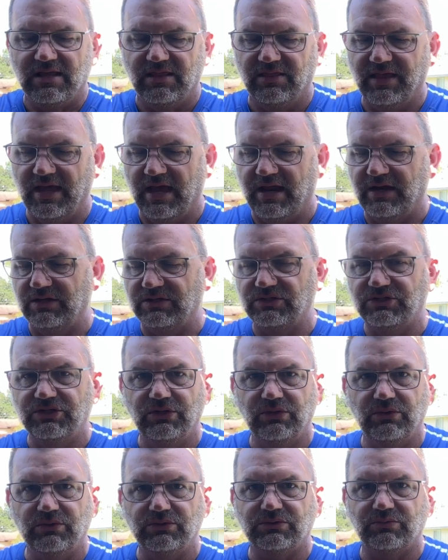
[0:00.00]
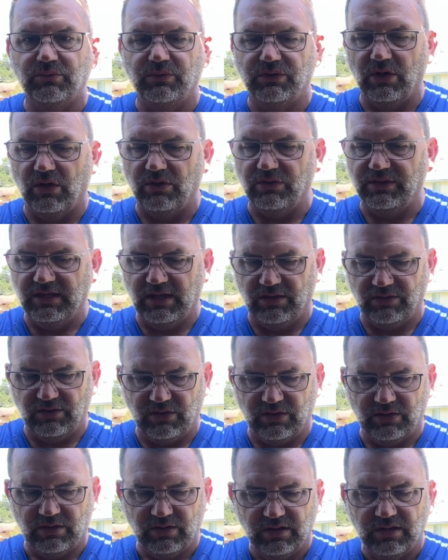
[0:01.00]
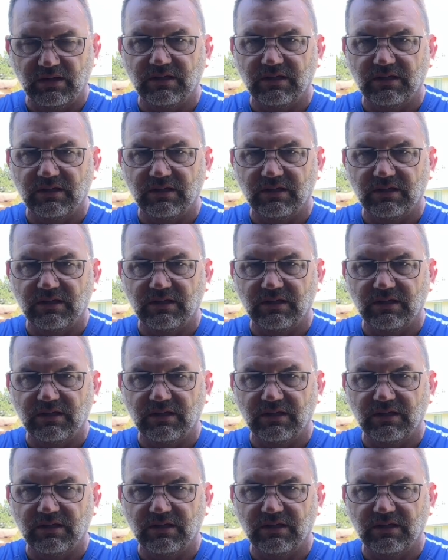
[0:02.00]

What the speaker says: that is used with all the other